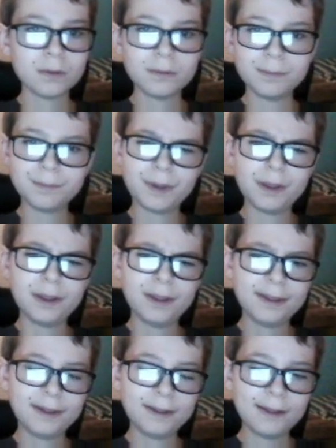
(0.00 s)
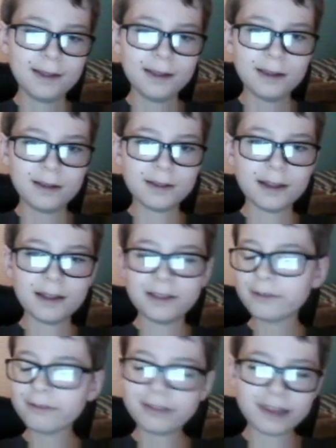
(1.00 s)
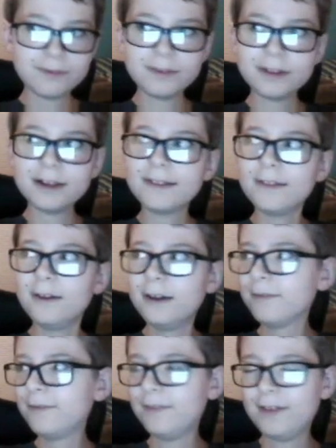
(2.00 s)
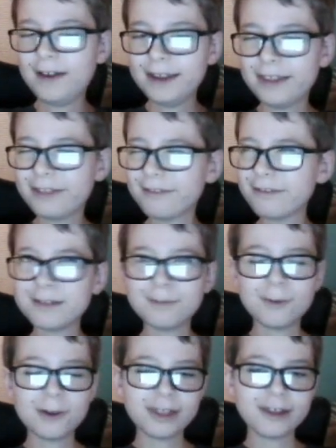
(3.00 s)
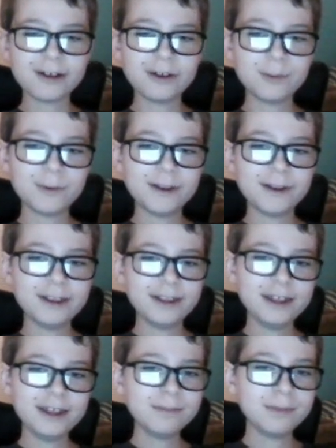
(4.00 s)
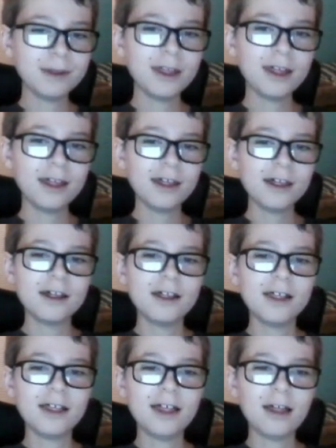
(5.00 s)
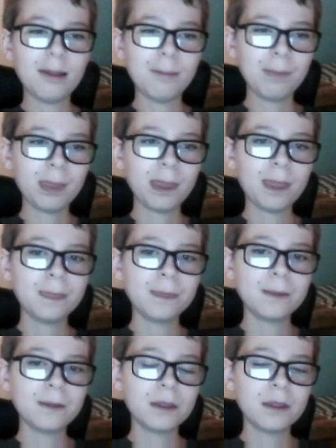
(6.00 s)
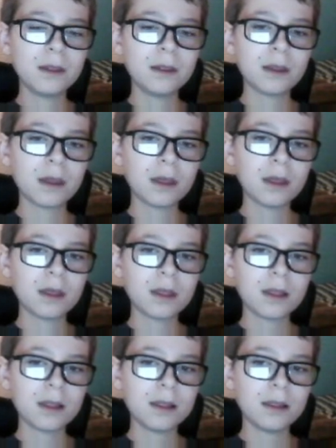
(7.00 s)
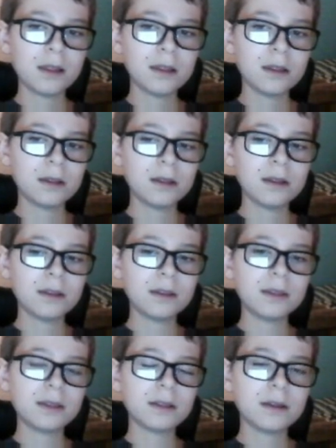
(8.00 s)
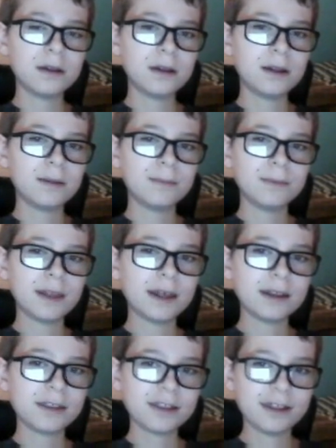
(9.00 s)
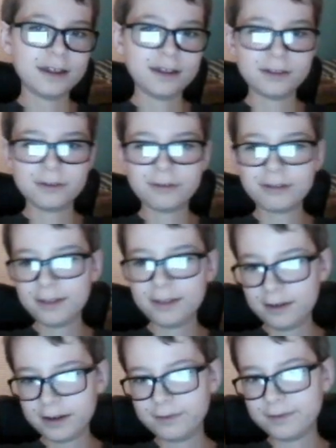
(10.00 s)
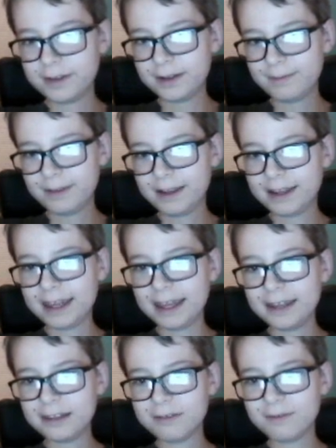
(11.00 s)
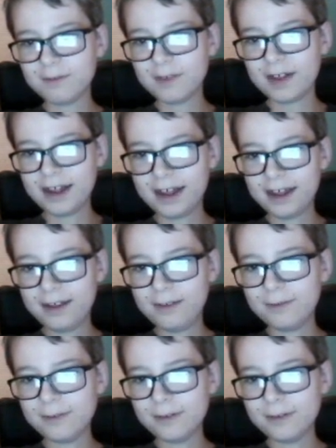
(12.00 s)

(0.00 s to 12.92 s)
But there's definitely a lot of lines. There's some ones that go pretty deep. That's like there's a lot of like h5,